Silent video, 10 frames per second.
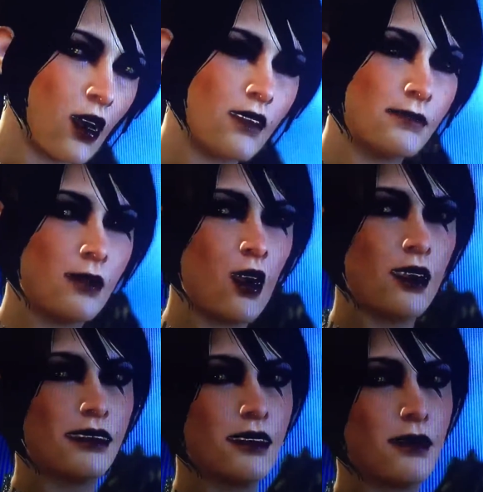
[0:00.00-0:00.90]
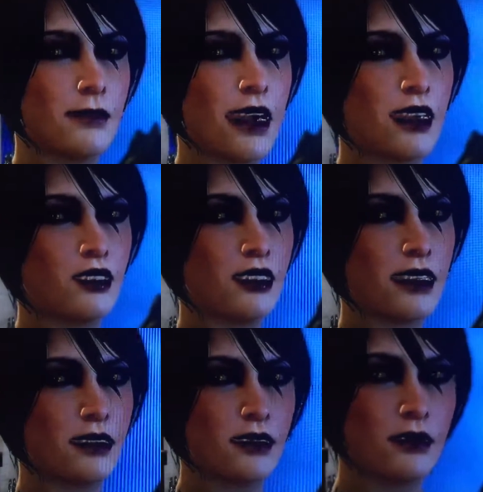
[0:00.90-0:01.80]
of most
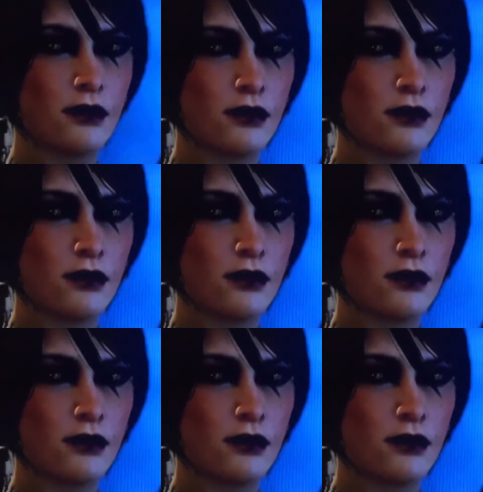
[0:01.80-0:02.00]
mages.